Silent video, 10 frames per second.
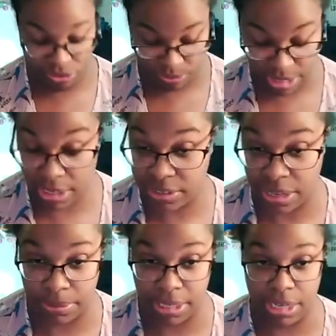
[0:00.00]
to reading
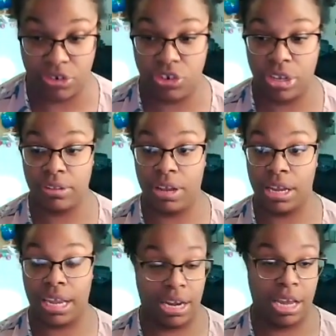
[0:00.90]
something and she
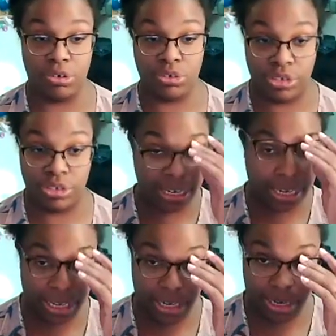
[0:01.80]
can understand it.